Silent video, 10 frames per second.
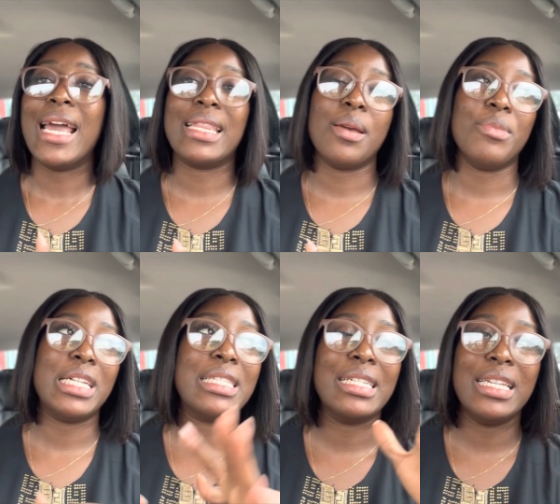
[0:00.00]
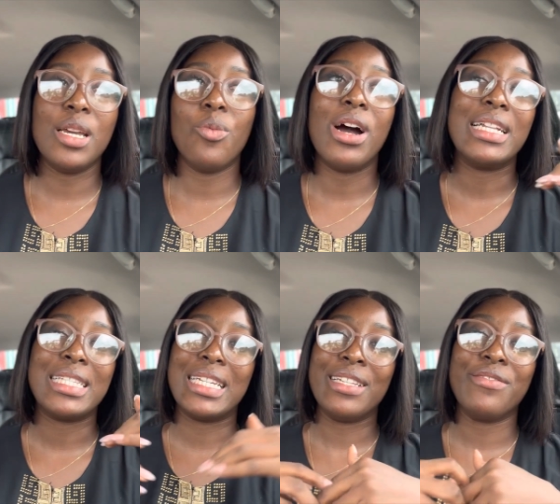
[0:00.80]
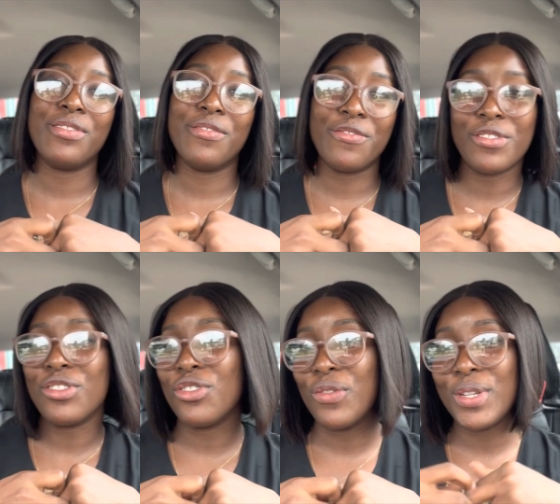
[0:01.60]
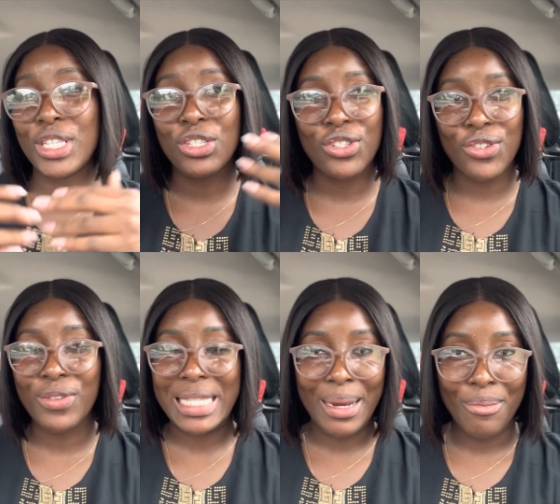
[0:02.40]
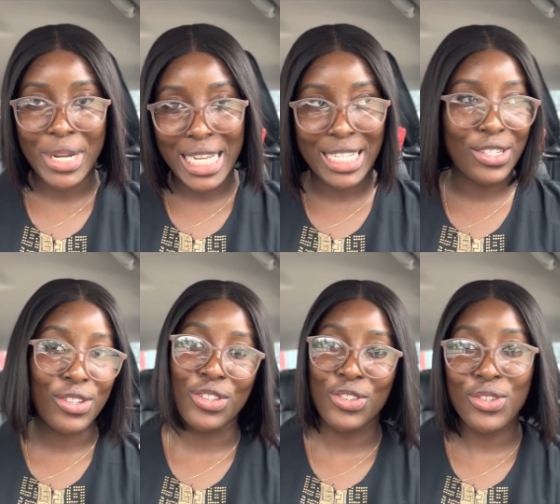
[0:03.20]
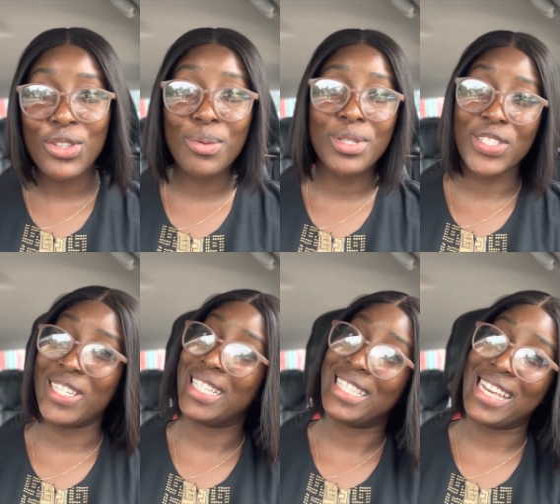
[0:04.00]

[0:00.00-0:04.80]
and I made the labor and delivery video, which is doing amazing on the YouTube street.